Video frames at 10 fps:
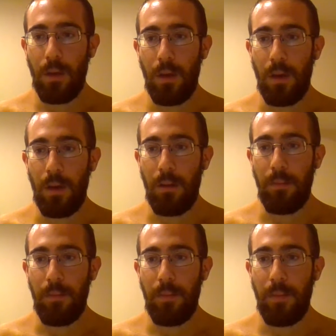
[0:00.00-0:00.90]

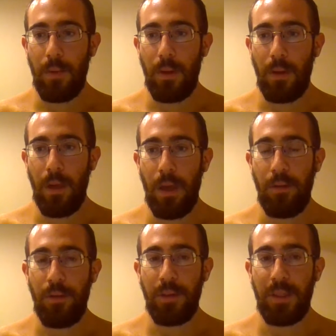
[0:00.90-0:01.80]
um,
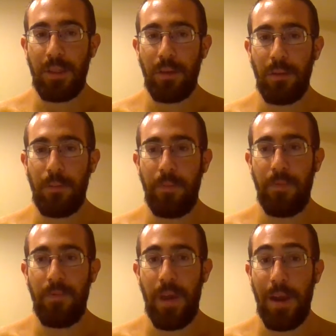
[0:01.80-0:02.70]
and you're still
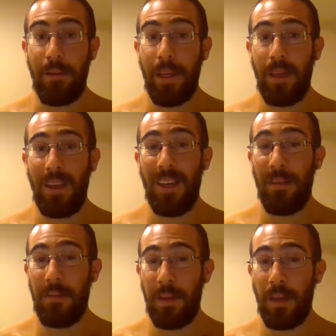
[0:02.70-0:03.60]
very
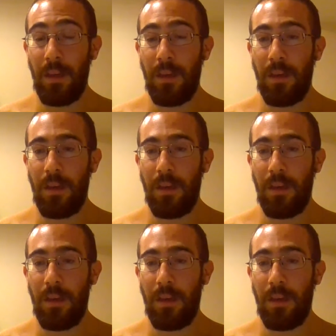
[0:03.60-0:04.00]
giving,